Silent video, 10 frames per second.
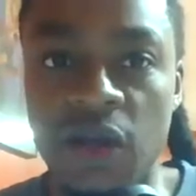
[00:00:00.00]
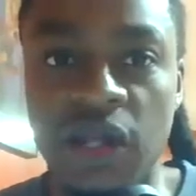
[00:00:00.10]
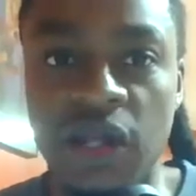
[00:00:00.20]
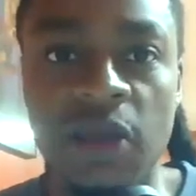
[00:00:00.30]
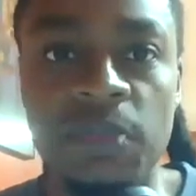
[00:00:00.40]

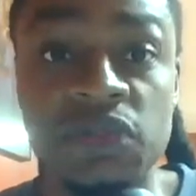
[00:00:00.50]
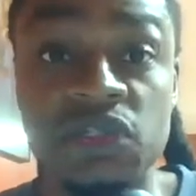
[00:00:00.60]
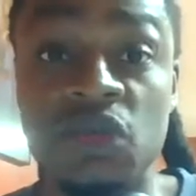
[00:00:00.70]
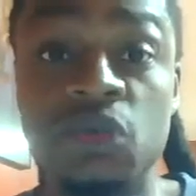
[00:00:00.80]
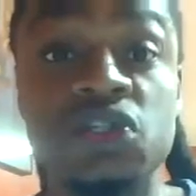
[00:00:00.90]
addressed on
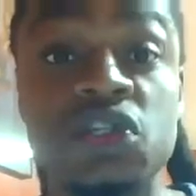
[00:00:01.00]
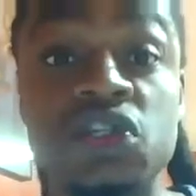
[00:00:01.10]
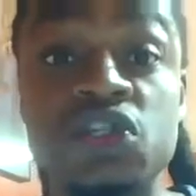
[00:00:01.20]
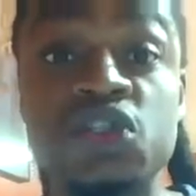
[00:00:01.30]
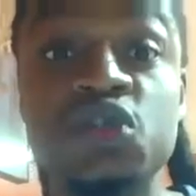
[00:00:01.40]
our
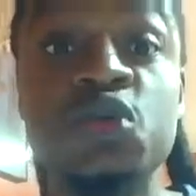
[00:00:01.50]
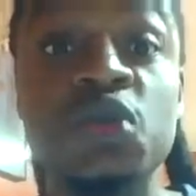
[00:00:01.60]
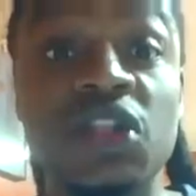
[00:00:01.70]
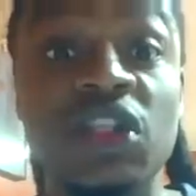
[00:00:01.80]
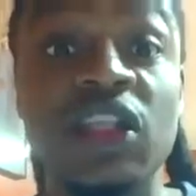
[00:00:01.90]
campus, it was a
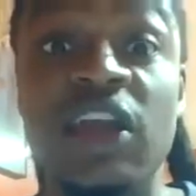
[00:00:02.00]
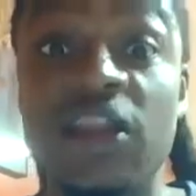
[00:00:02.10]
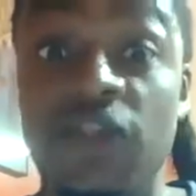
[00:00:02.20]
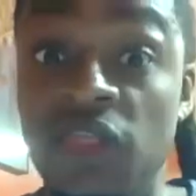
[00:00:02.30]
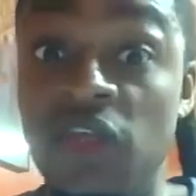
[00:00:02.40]

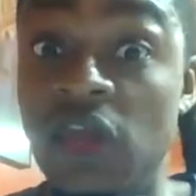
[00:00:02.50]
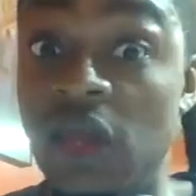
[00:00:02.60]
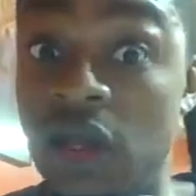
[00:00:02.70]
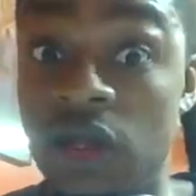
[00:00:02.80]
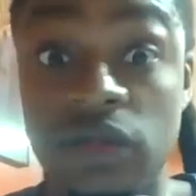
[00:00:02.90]
student-led
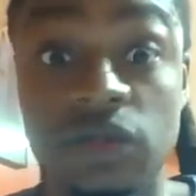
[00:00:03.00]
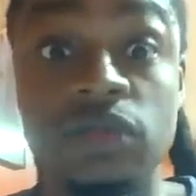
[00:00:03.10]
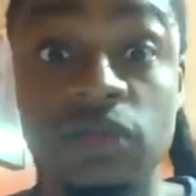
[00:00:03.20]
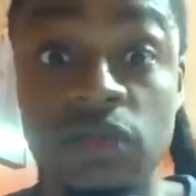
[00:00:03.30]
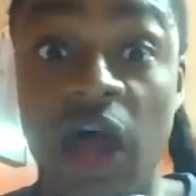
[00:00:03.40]
thing.
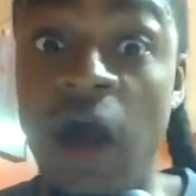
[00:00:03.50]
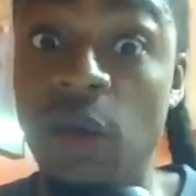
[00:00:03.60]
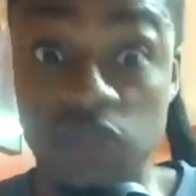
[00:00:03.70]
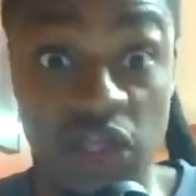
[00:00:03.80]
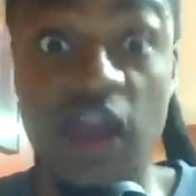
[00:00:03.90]
I
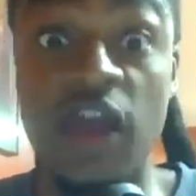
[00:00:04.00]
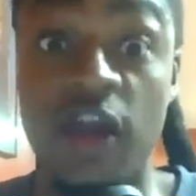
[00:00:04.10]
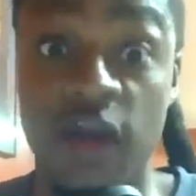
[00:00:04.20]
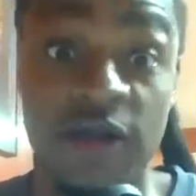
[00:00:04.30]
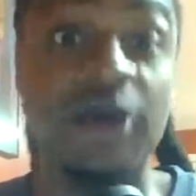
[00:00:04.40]
was
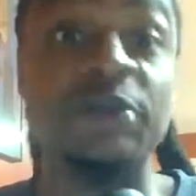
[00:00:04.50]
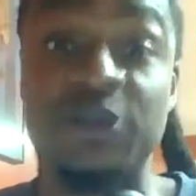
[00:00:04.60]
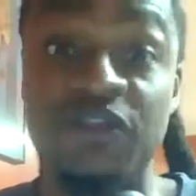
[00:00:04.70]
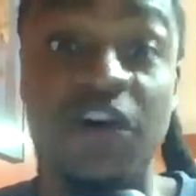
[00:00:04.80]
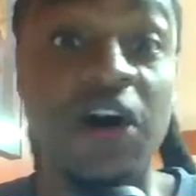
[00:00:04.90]
there, I was
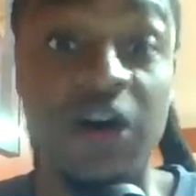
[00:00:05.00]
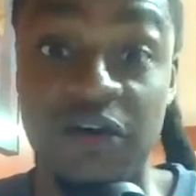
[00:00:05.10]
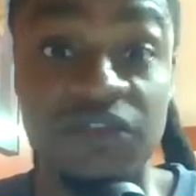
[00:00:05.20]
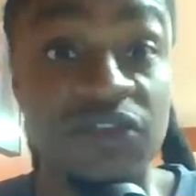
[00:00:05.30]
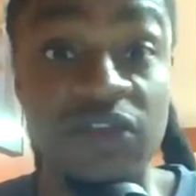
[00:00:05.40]
involved.
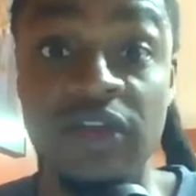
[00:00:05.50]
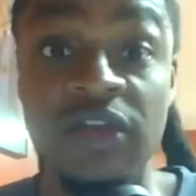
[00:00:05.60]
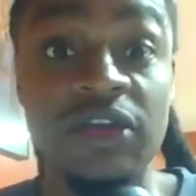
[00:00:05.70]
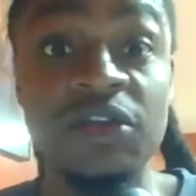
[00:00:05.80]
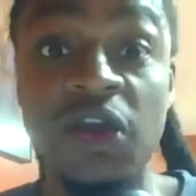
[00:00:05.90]

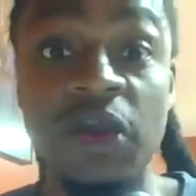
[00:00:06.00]
You know what I